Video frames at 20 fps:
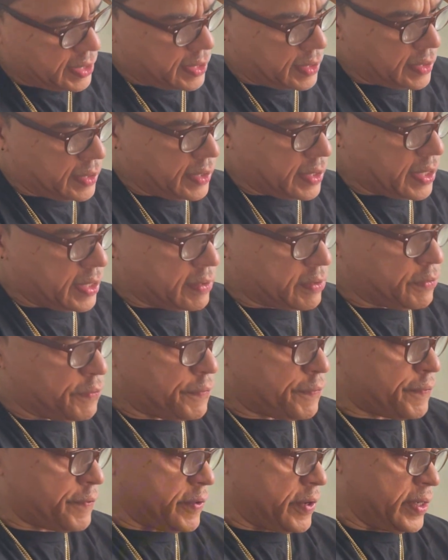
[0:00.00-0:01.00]
a look at the
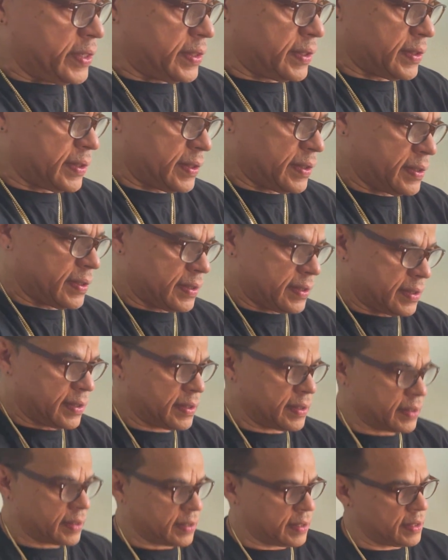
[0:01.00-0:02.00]
front.
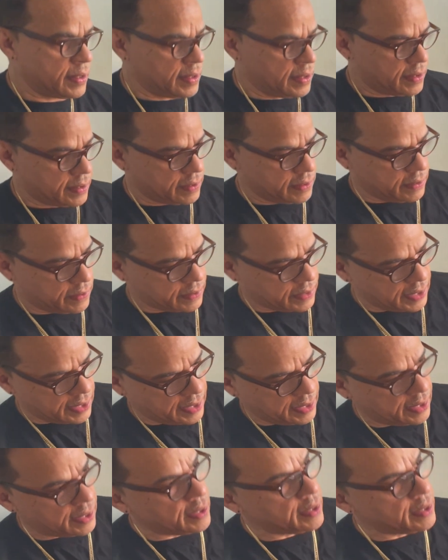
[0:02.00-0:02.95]
Okay.